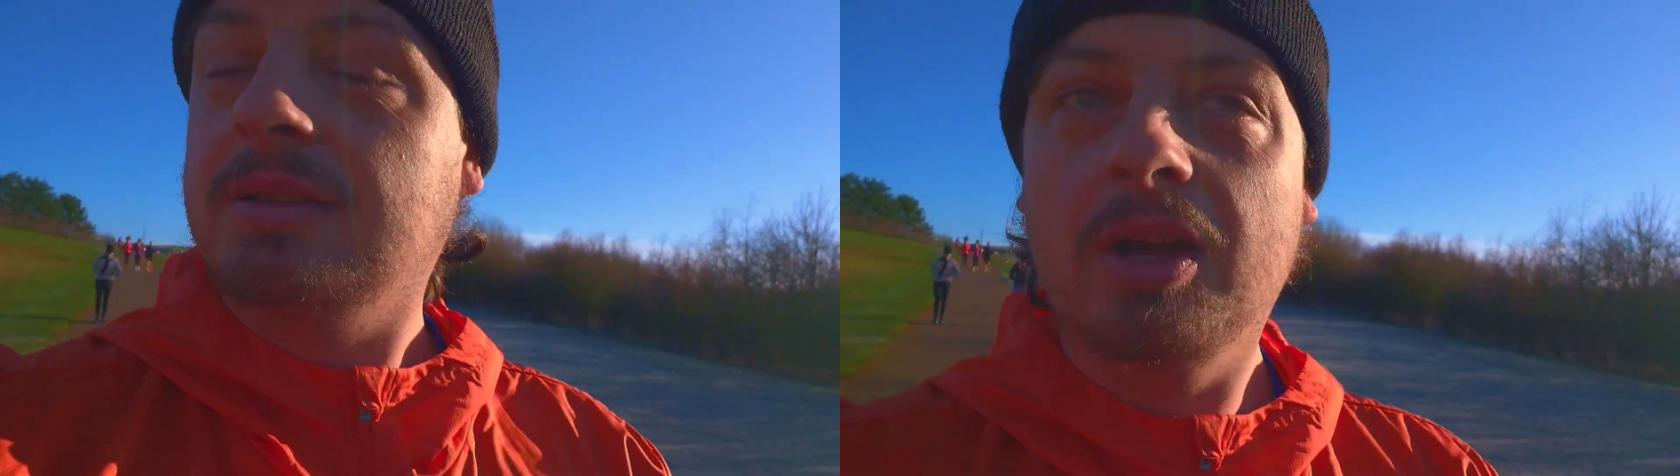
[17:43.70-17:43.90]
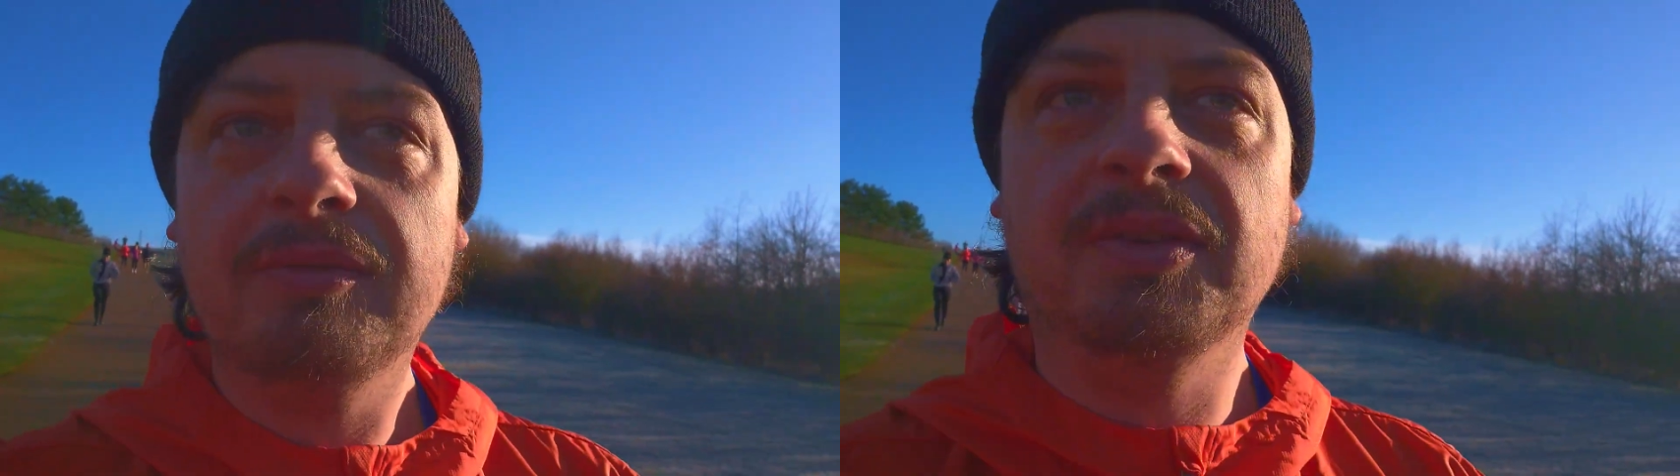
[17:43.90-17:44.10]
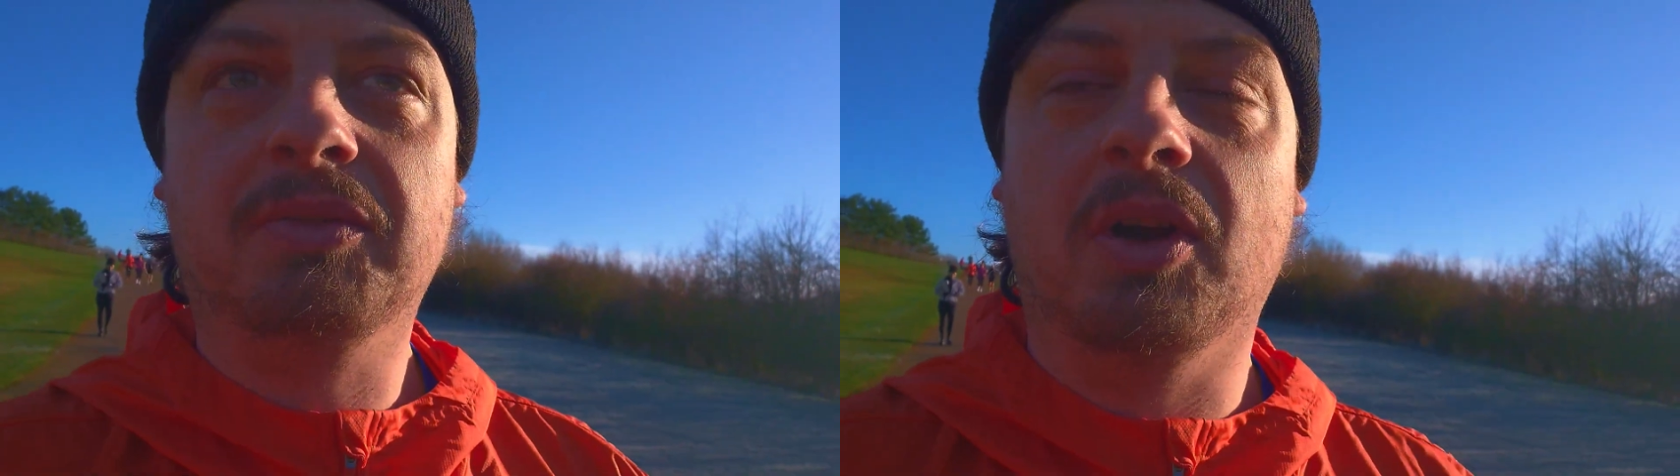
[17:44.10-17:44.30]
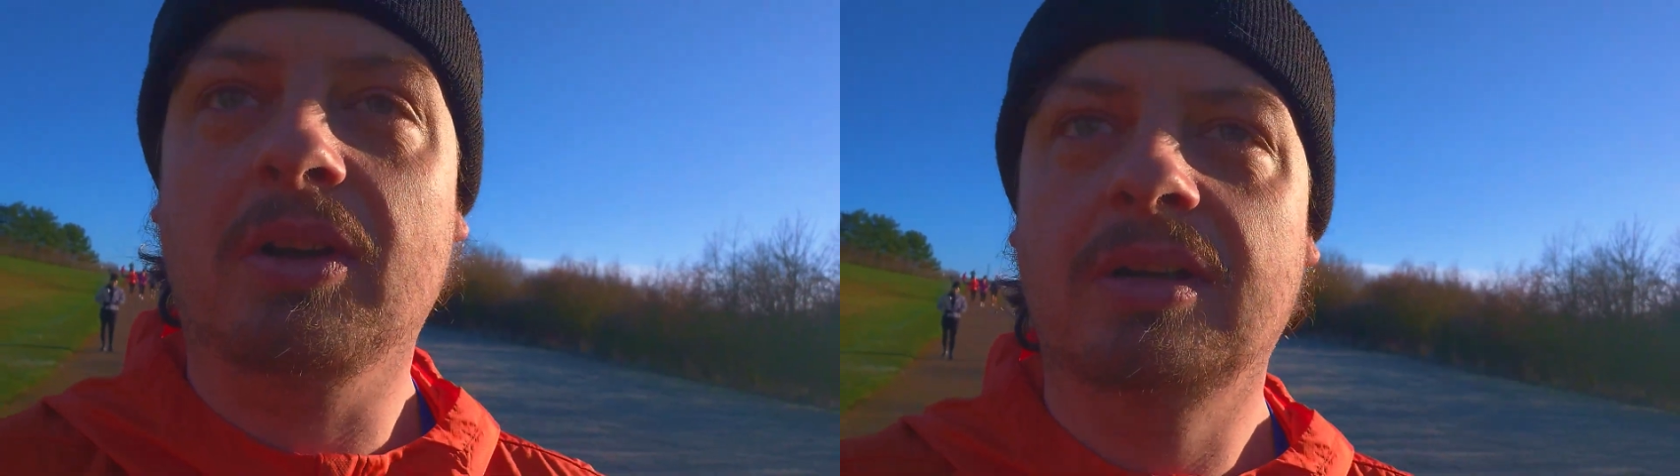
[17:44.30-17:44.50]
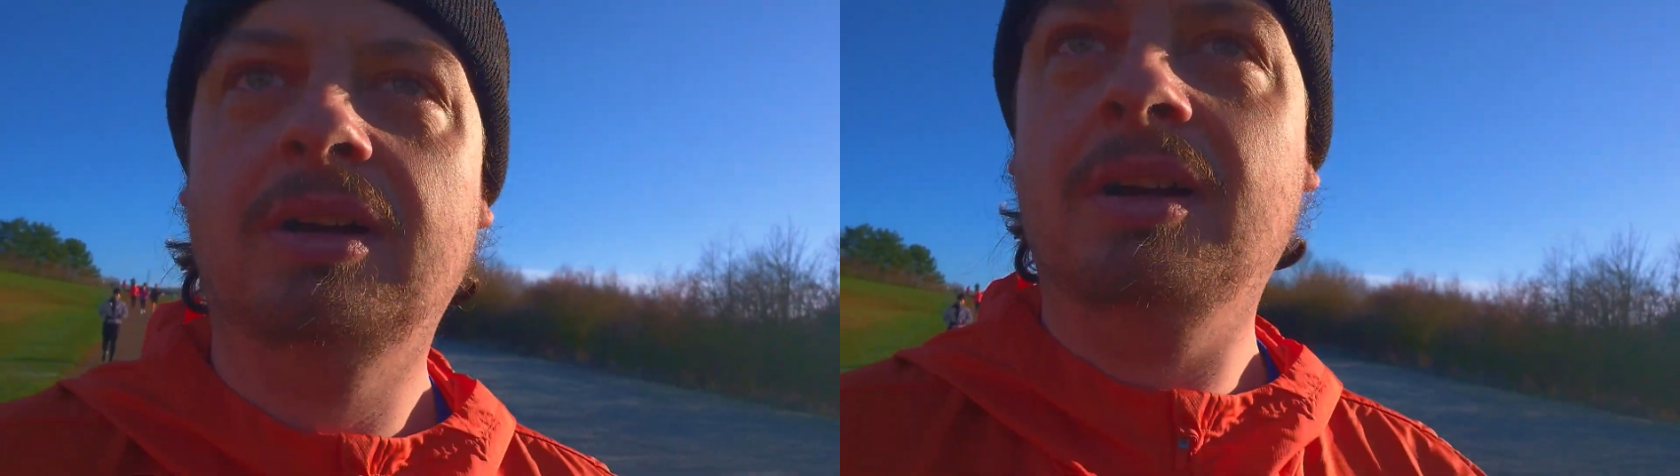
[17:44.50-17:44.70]
Nerves have
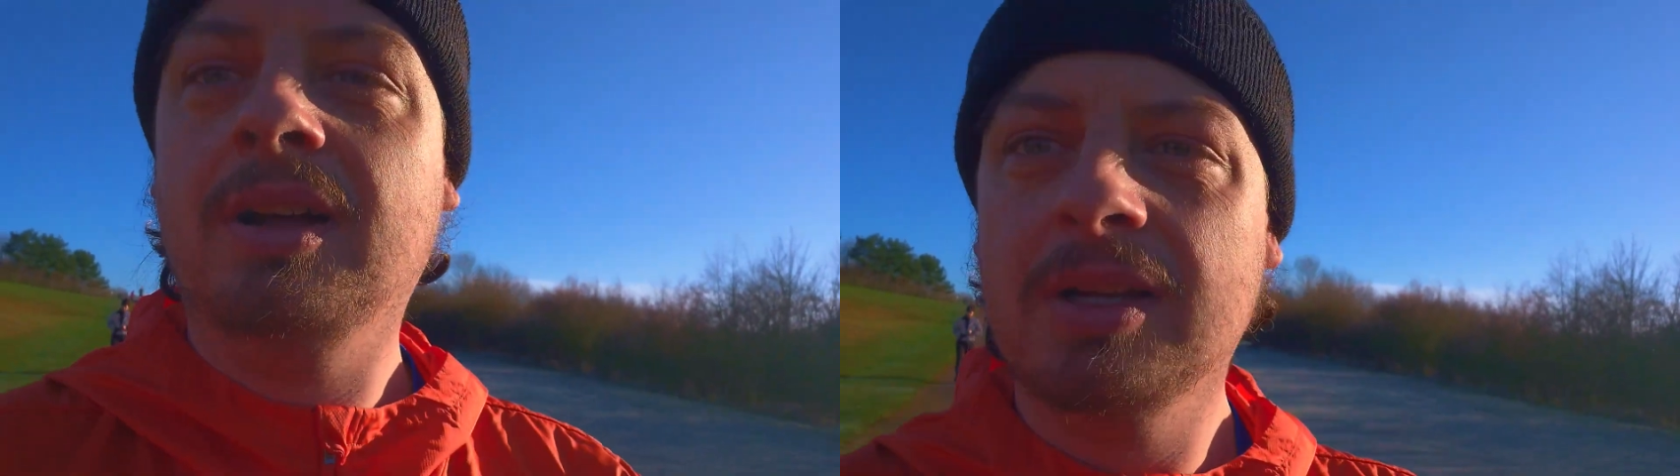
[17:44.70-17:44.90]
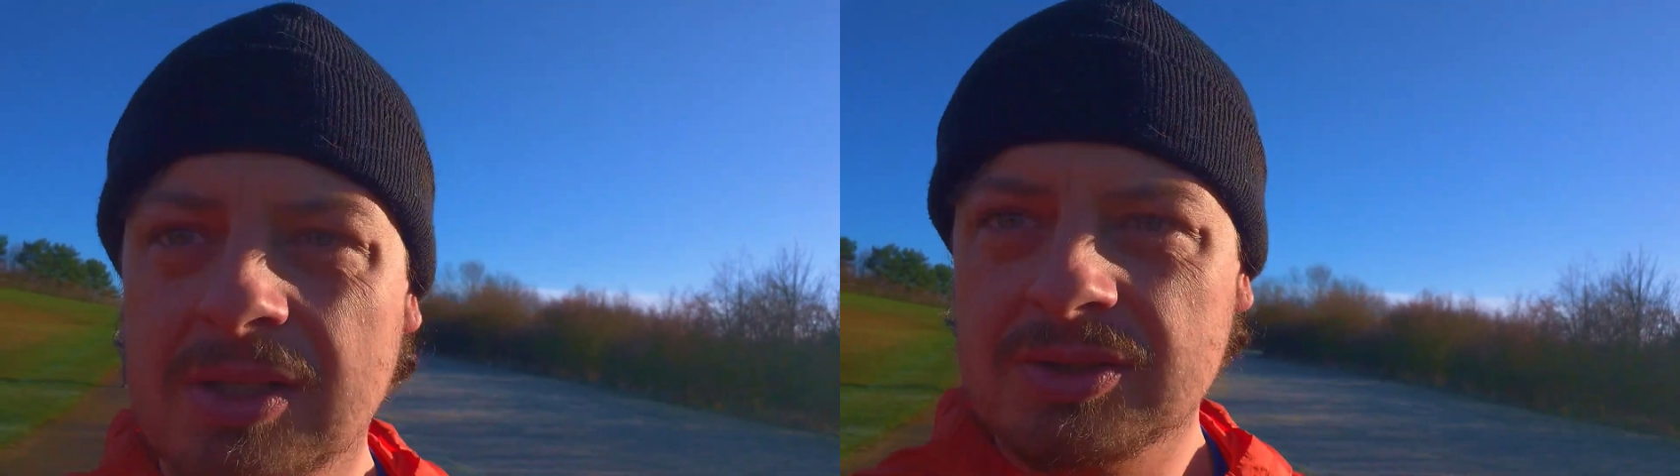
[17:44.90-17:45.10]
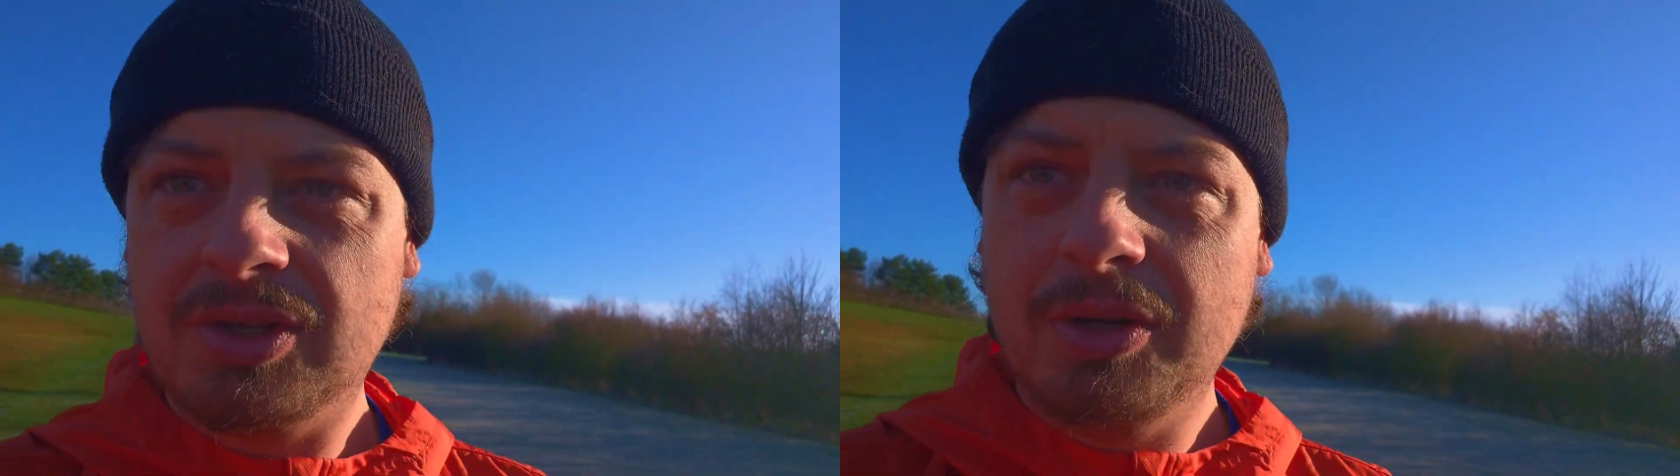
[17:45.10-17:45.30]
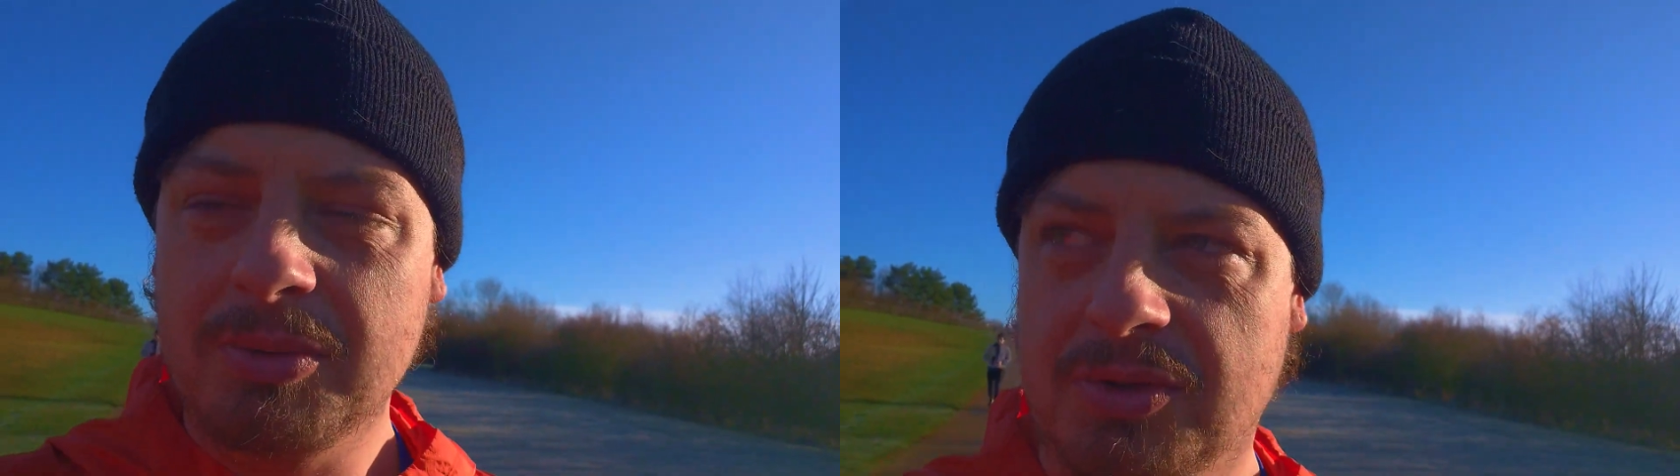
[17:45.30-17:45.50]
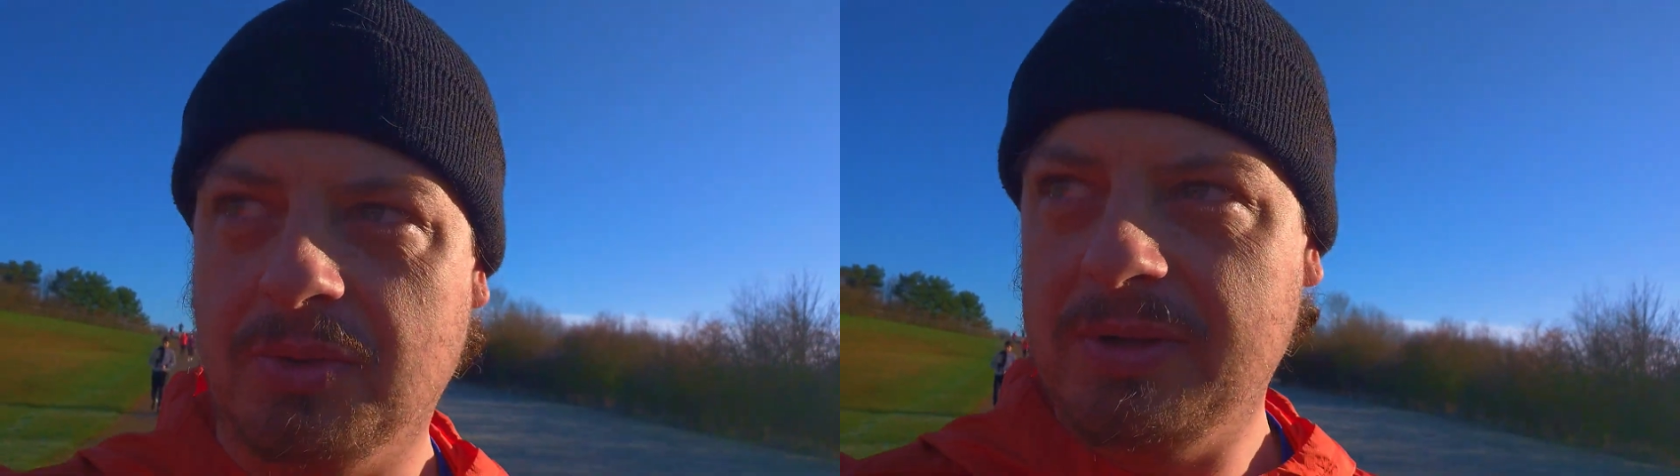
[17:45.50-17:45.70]
gone. Just going
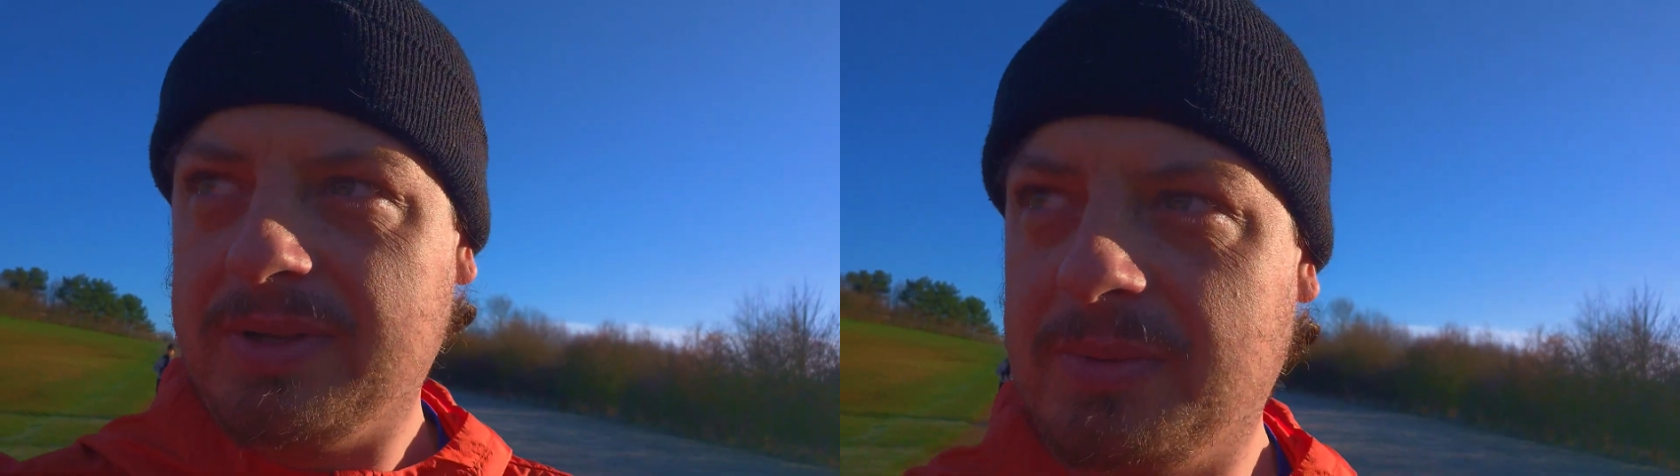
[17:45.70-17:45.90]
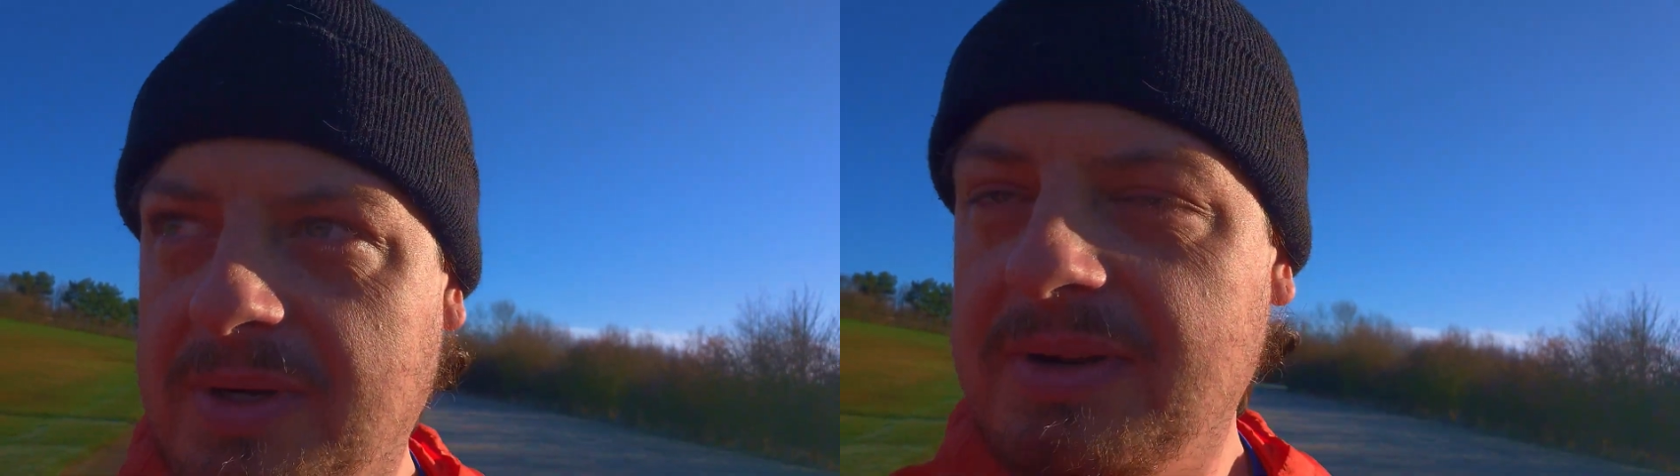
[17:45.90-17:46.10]
to enjoy this one.